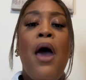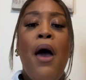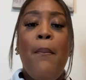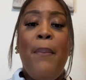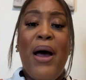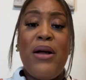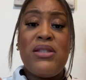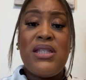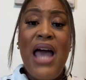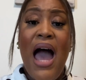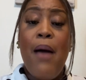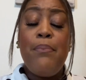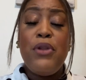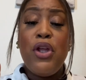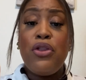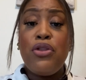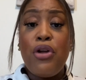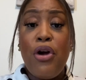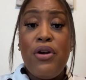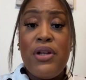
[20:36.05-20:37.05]
by the time the
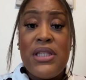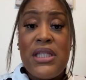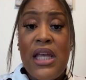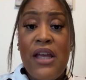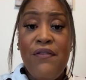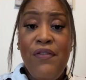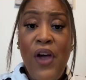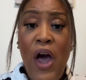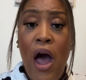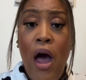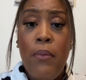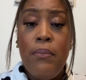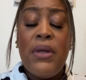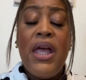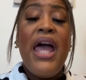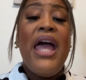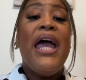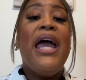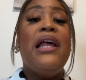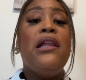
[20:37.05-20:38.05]
13th come
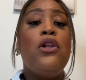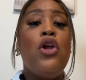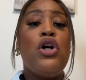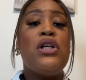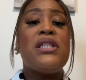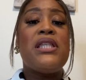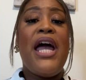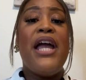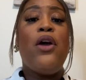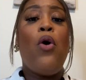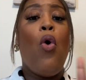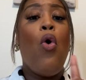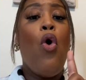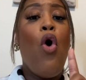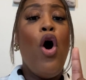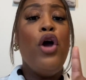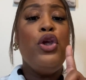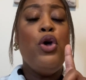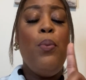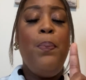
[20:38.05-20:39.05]
it looks like
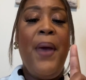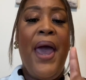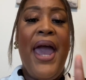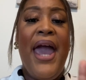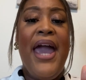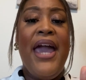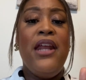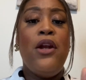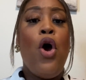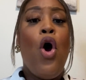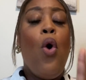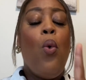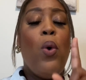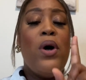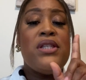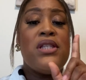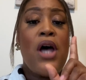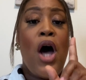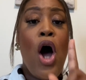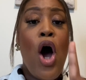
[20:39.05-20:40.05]
all you paid
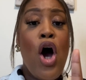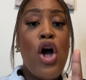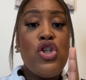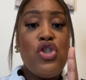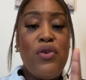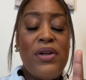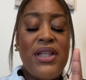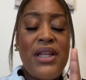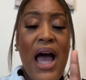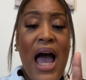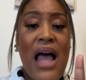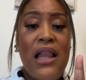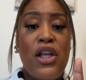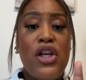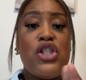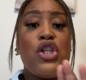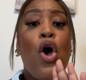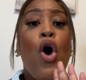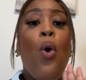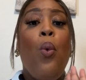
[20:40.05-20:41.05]
was a hundred
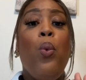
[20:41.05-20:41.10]
dollars